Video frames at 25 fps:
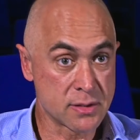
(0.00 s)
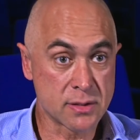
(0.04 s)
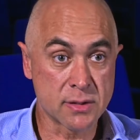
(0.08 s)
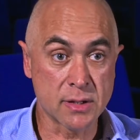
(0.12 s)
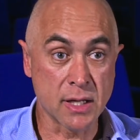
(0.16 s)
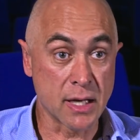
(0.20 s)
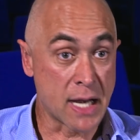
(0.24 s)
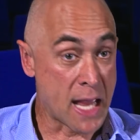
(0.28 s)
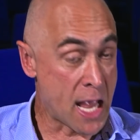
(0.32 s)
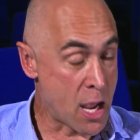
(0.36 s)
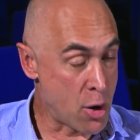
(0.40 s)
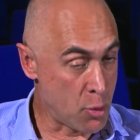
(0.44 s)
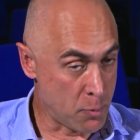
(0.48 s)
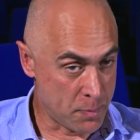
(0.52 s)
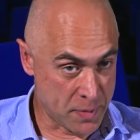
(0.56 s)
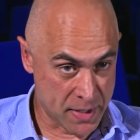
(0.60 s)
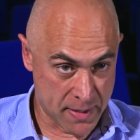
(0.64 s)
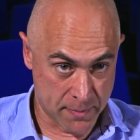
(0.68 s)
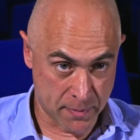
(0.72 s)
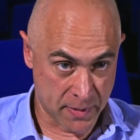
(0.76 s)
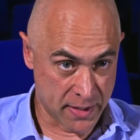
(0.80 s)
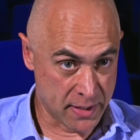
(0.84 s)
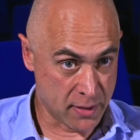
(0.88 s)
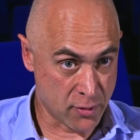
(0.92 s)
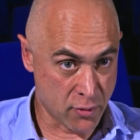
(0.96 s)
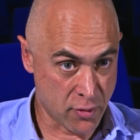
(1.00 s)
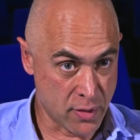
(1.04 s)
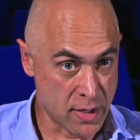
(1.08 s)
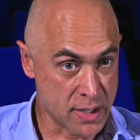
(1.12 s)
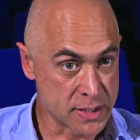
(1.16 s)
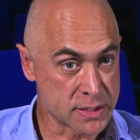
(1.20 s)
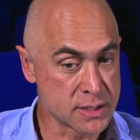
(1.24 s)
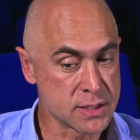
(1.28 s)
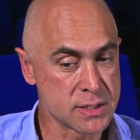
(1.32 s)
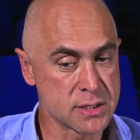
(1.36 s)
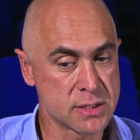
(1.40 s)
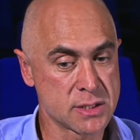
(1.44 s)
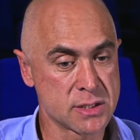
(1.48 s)
that help people in
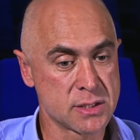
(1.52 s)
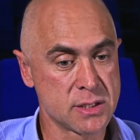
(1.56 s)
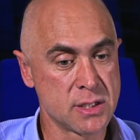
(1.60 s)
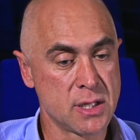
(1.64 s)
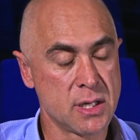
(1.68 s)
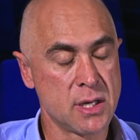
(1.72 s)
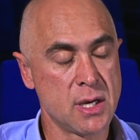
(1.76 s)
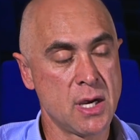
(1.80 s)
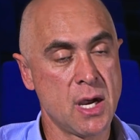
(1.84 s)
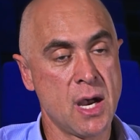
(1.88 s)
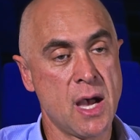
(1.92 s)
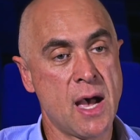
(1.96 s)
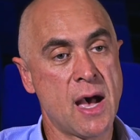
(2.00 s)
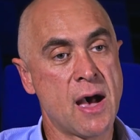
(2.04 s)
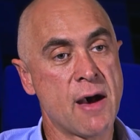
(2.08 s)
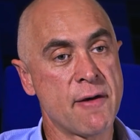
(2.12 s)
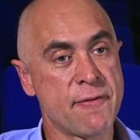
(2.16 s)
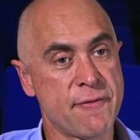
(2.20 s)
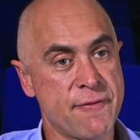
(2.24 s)
crisis are